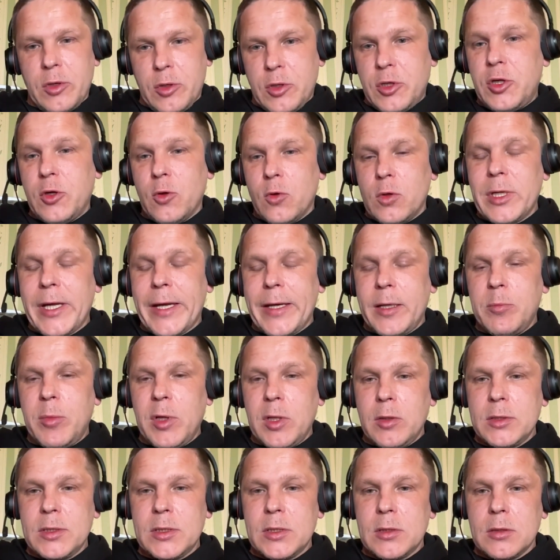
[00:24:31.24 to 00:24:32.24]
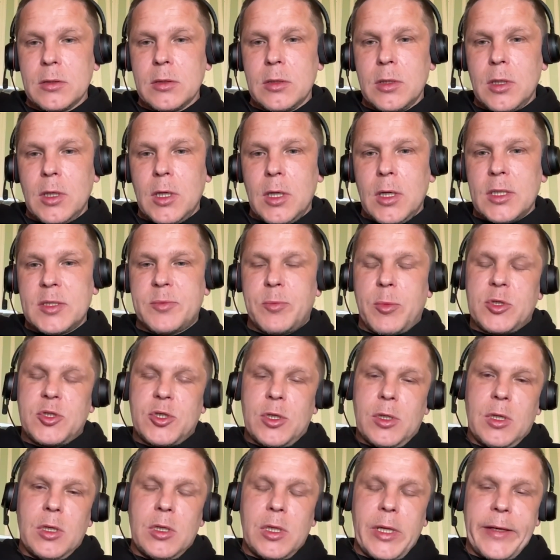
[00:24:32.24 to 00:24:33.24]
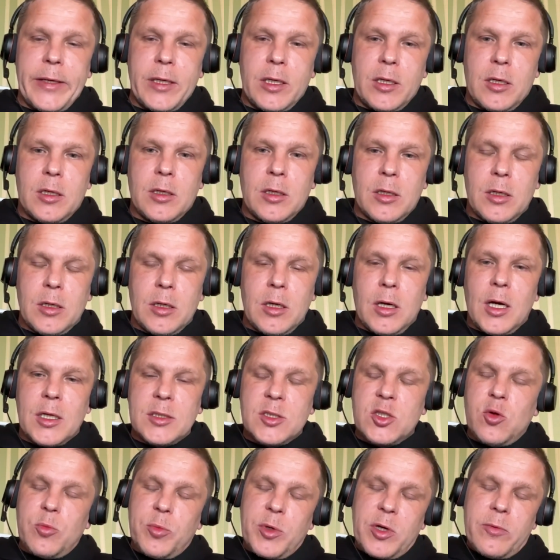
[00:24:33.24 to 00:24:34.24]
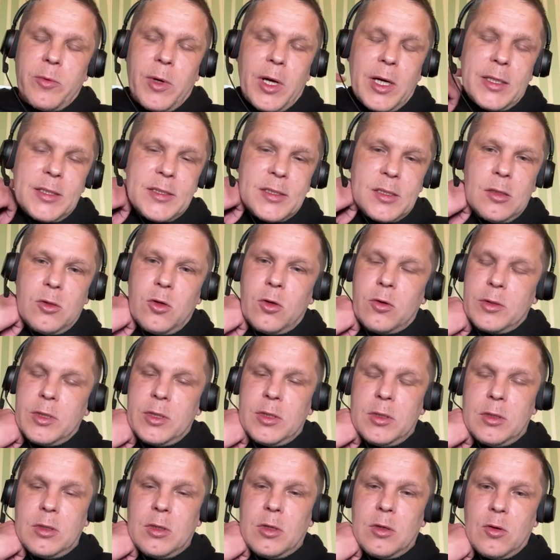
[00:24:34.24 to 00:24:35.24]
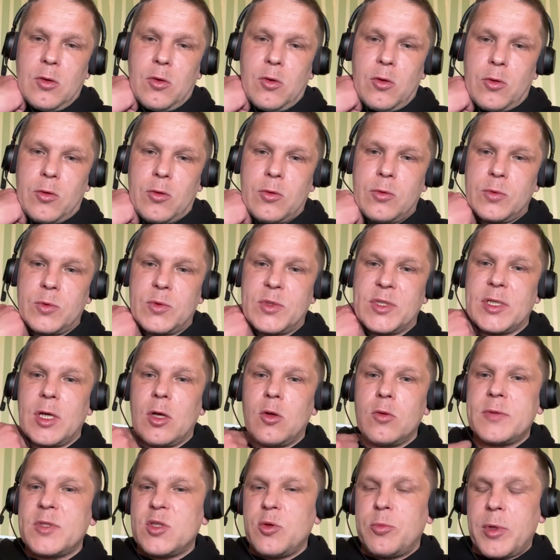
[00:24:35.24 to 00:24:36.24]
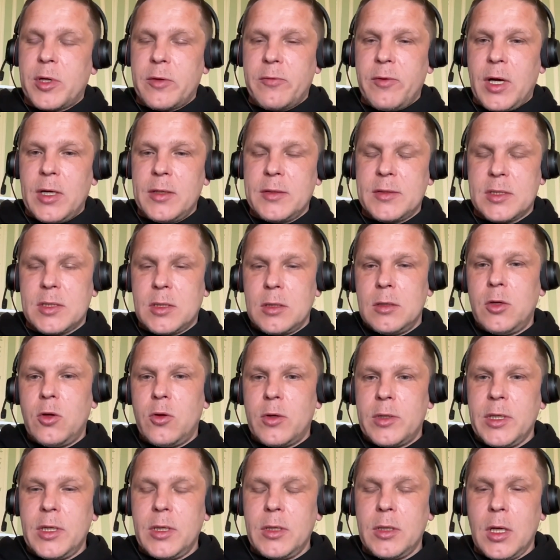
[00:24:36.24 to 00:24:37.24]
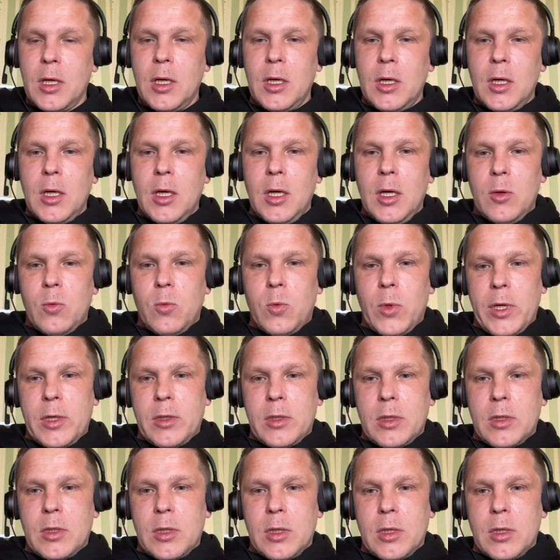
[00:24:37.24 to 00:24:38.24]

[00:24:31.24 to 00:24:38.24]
new labels, especially like unsupervised learning or self-supervised learning. When